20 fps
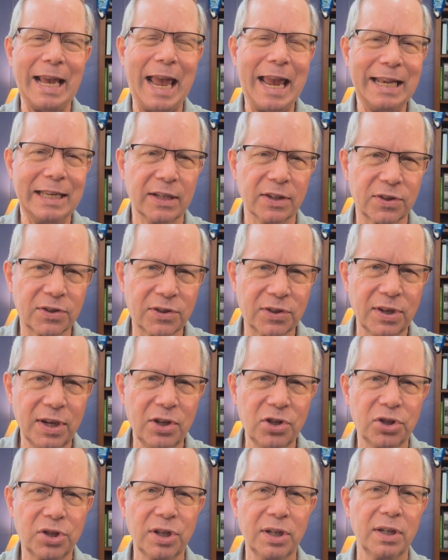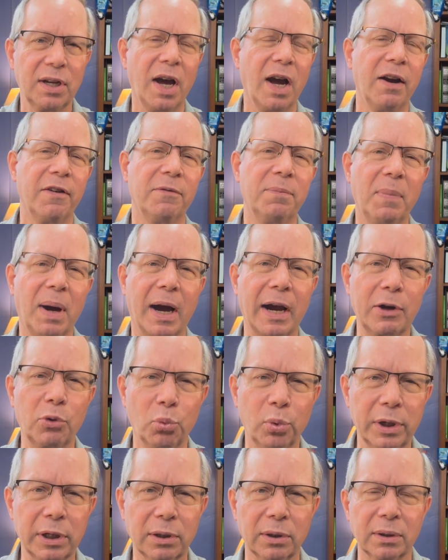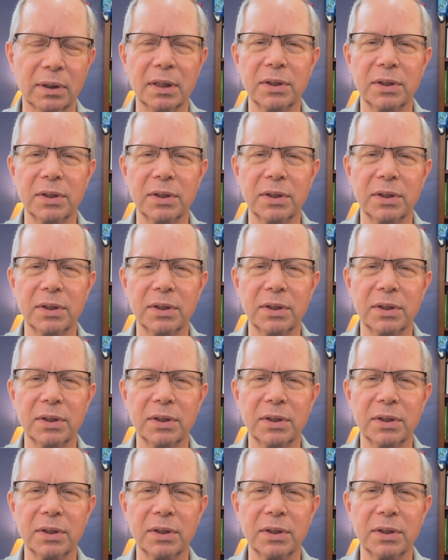a decision of my will,